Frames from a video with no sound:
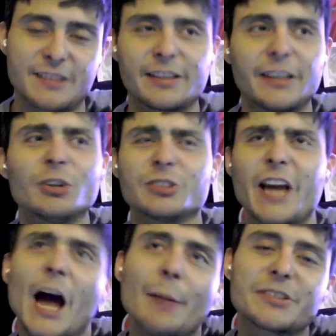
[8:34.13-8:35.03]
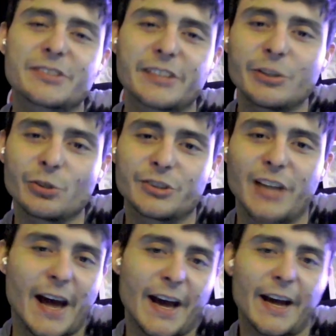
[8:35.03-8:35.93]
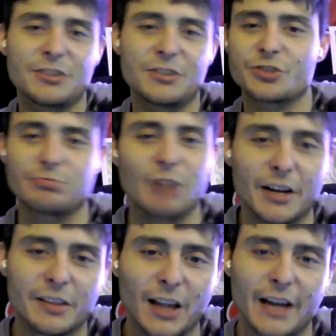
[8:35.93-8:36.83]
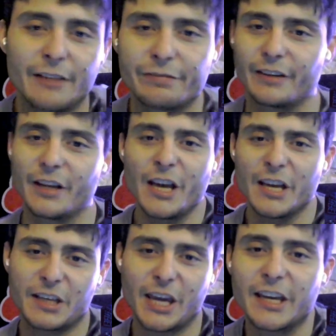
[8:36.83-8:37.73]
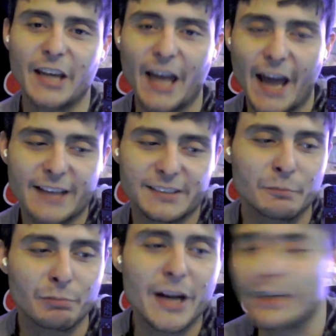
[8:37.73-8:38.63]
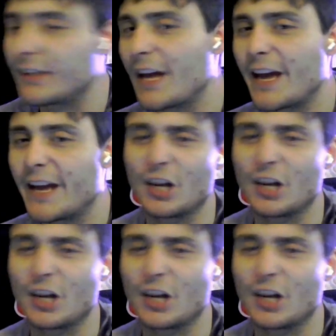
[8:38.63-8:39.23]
So he goes, yeah, I'm a single dad just running life and kicking ass and breaking heads.